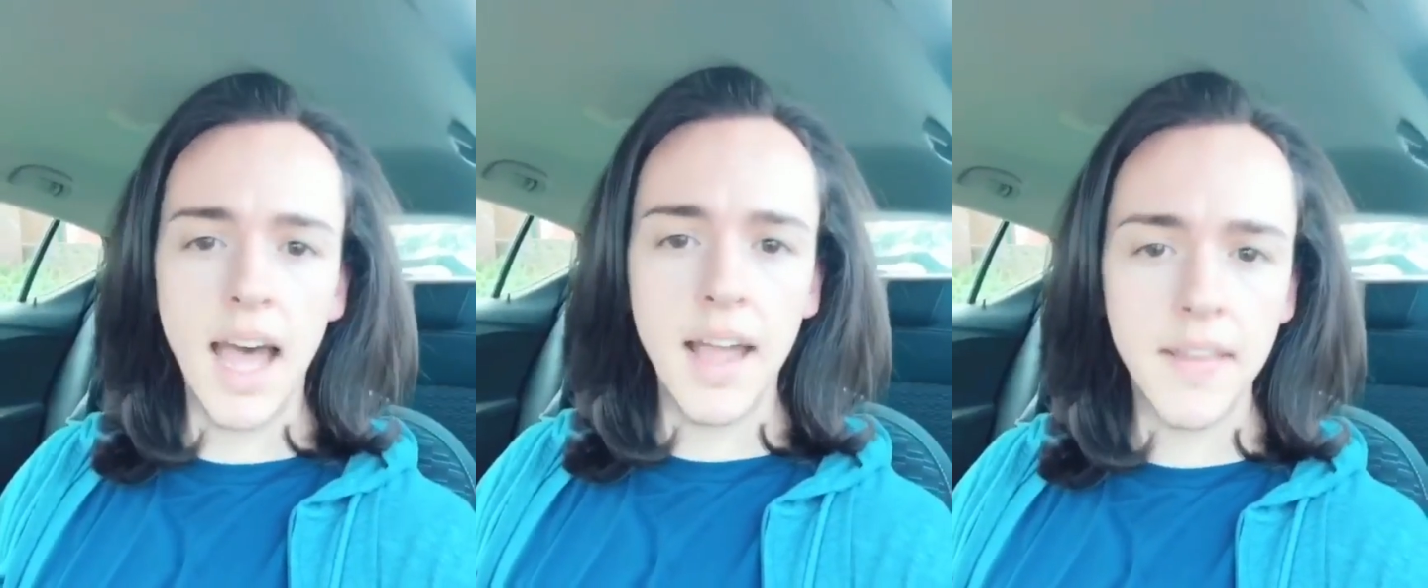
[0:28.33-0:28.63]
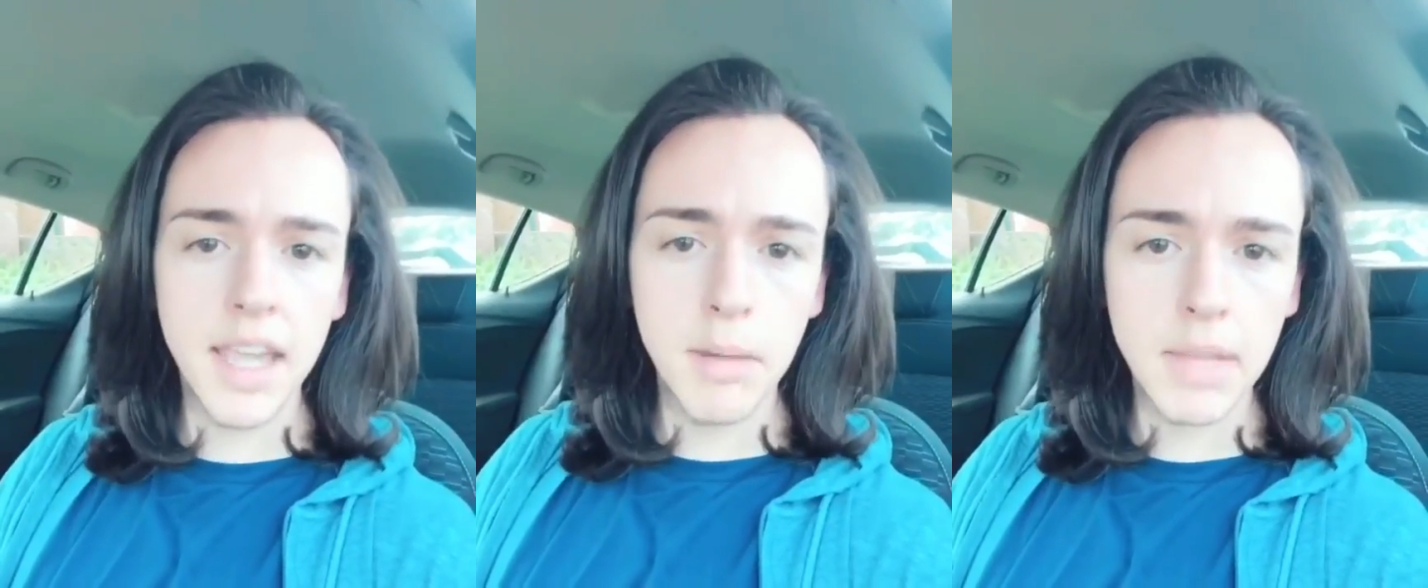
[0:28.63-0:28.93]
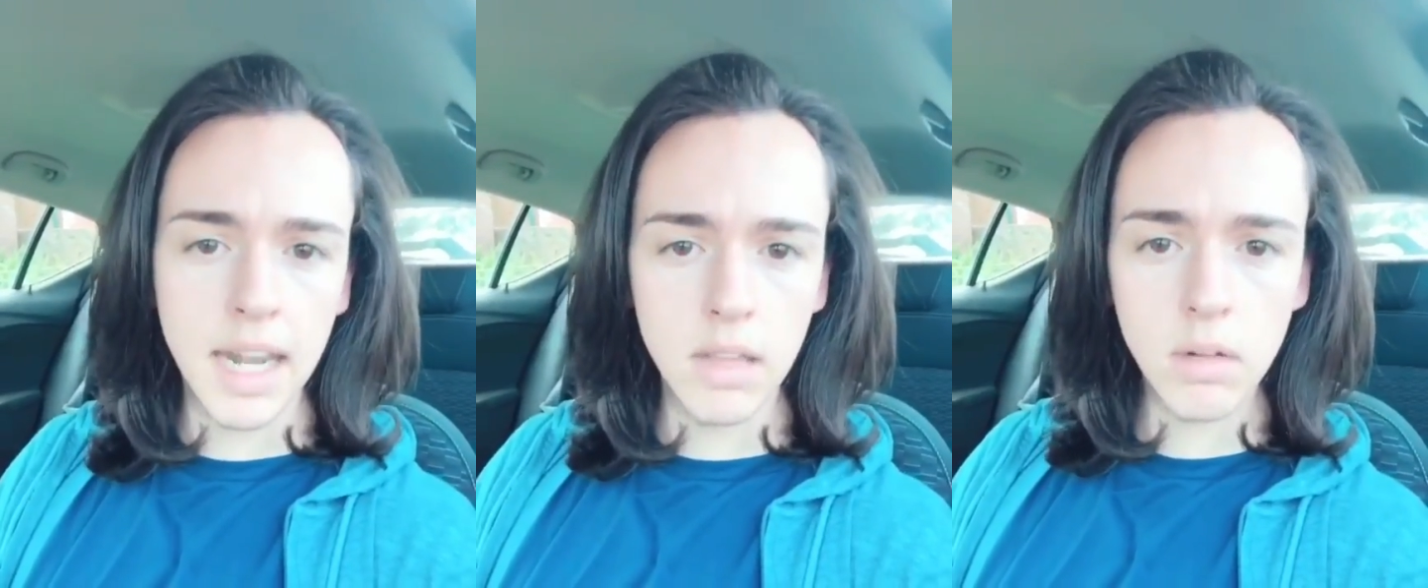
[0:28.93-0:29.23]

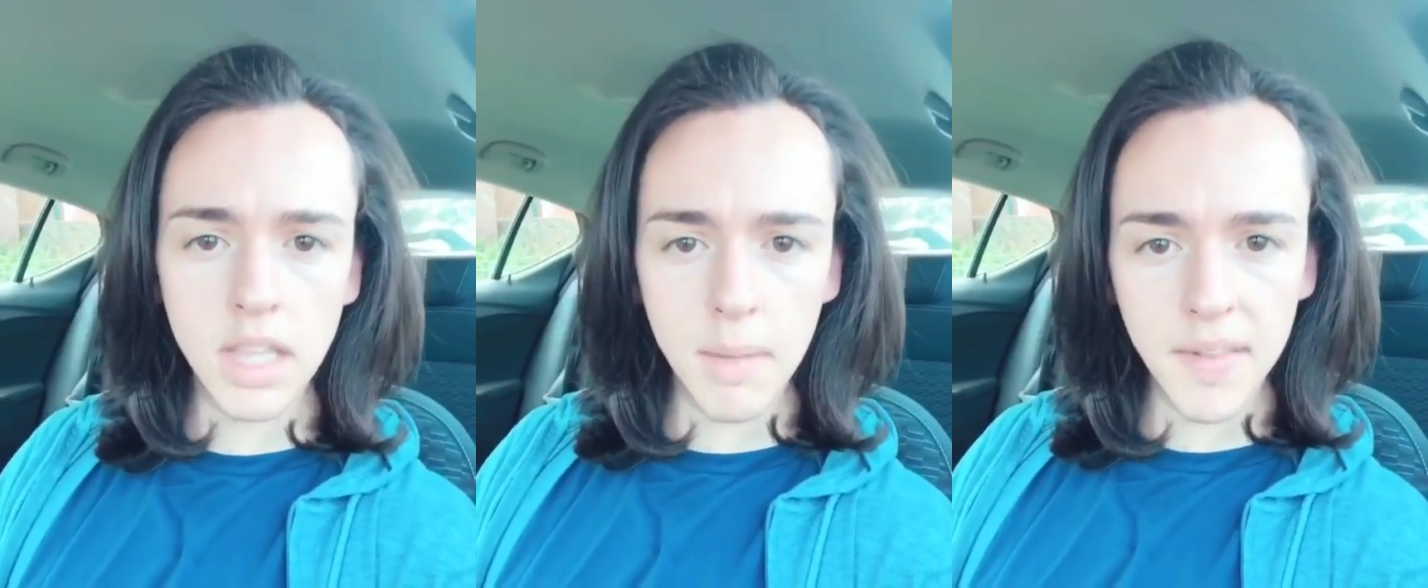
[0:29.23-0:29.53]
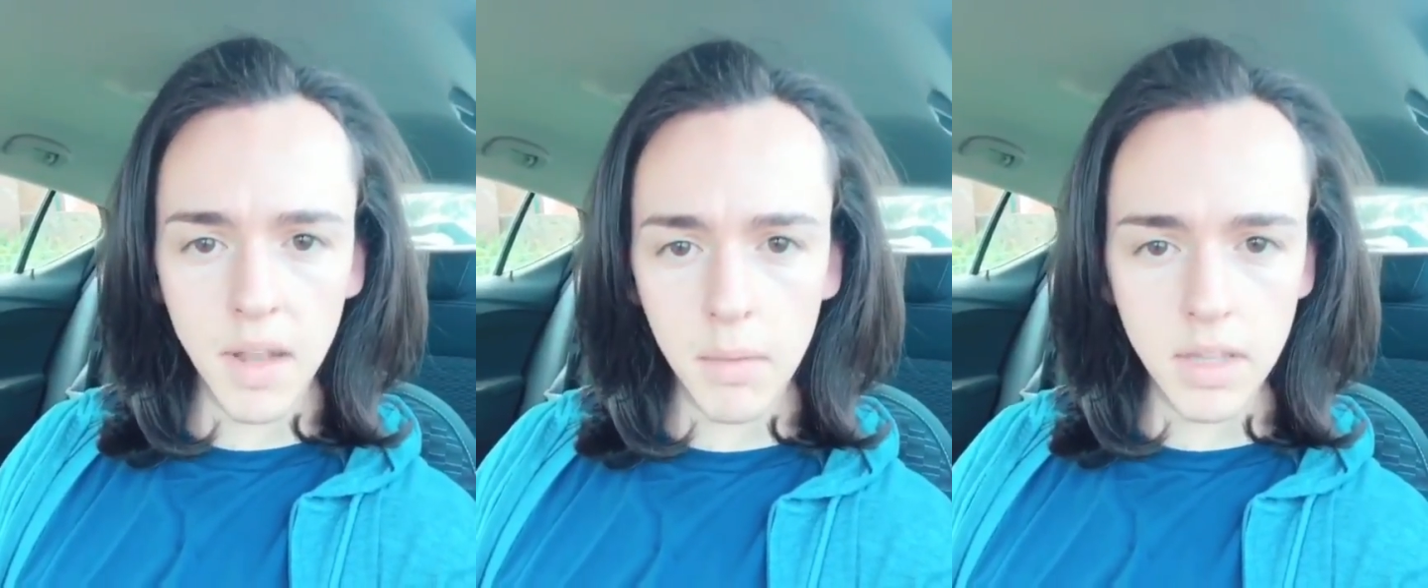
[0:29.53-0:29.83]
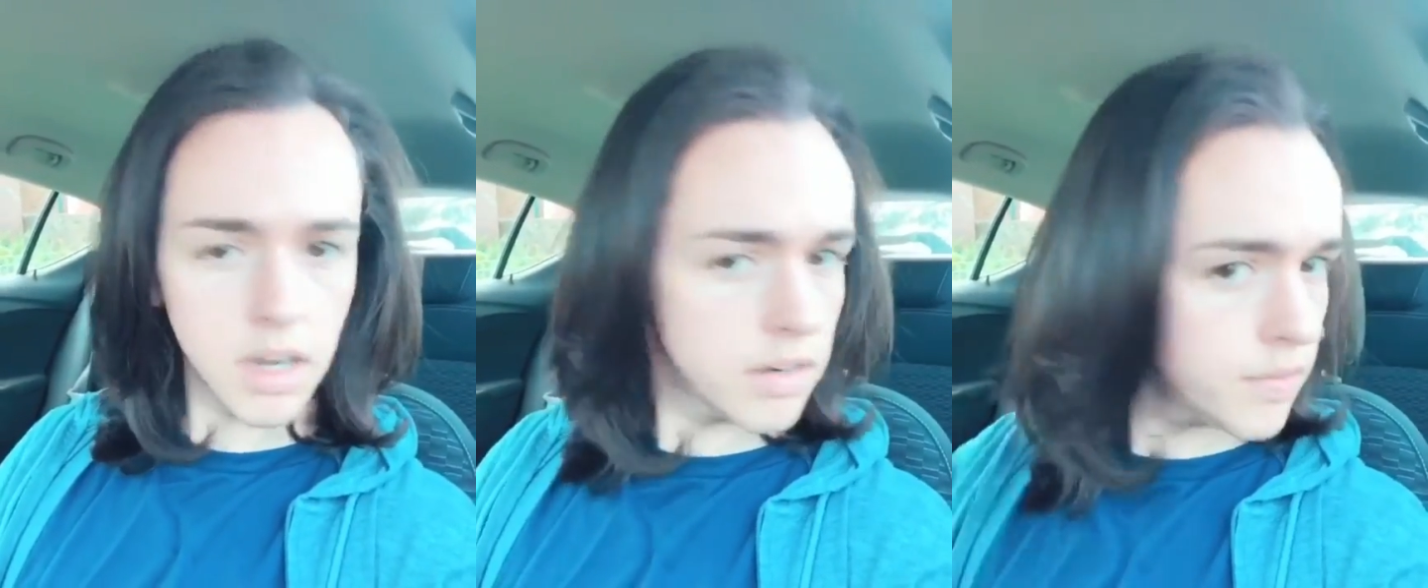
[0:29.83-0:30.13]
Tarzan bloody look that I'm so
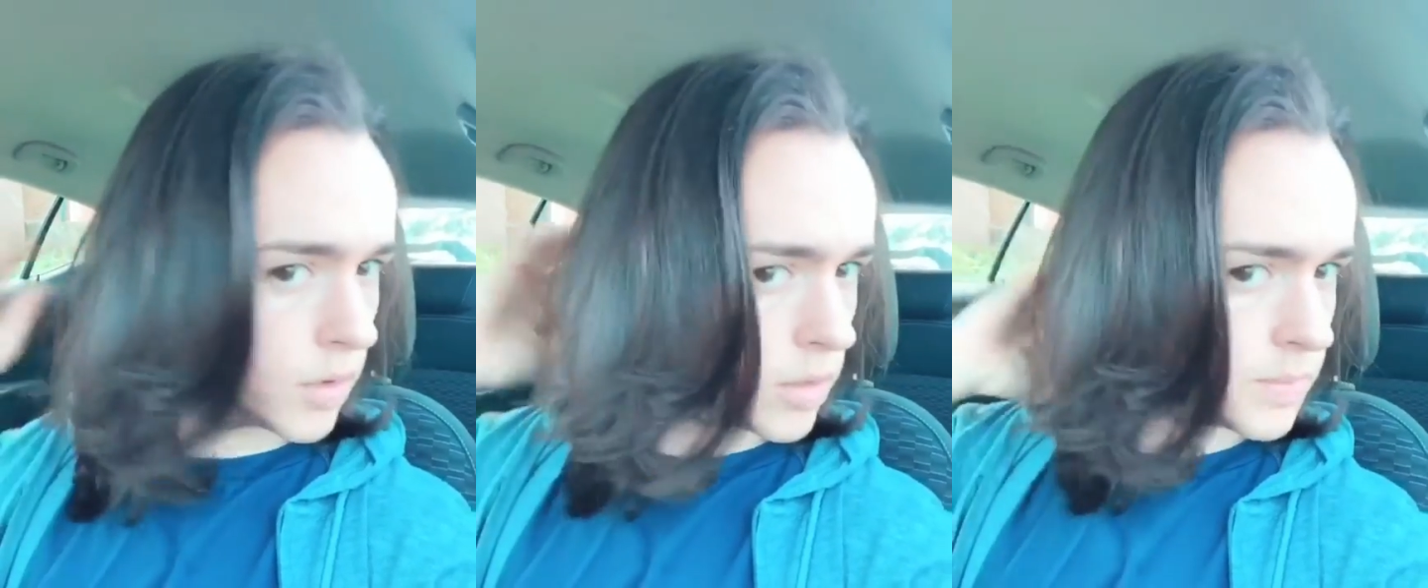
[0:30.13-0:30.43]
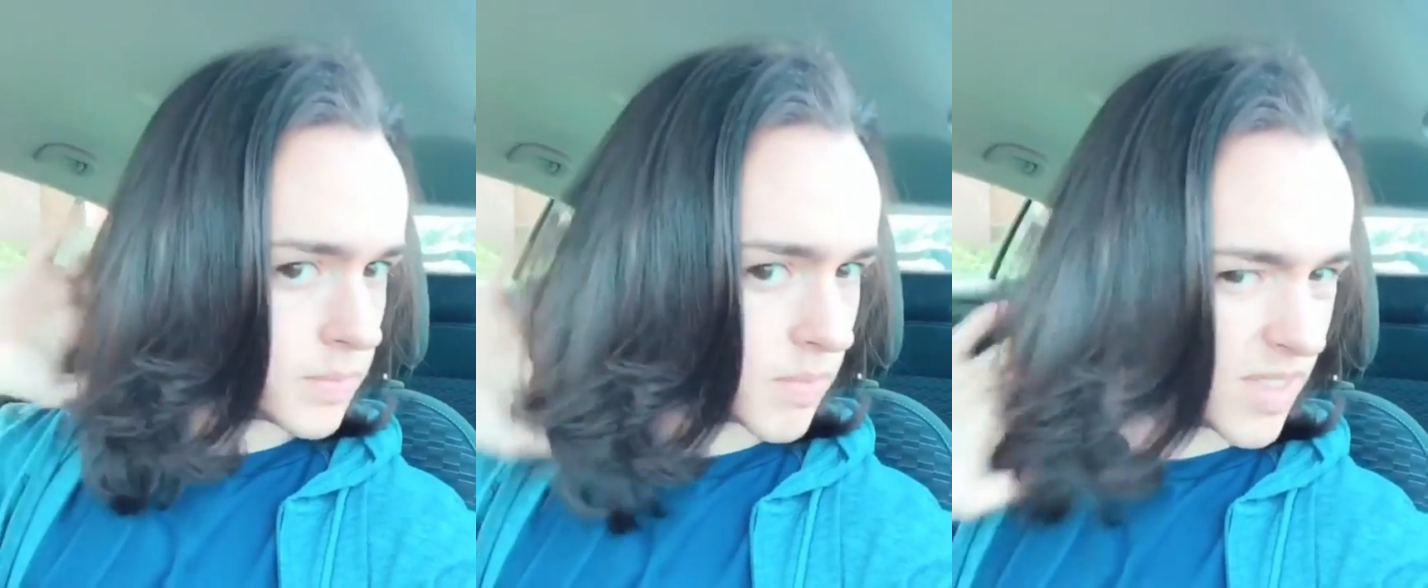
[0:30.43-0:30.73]
well known for.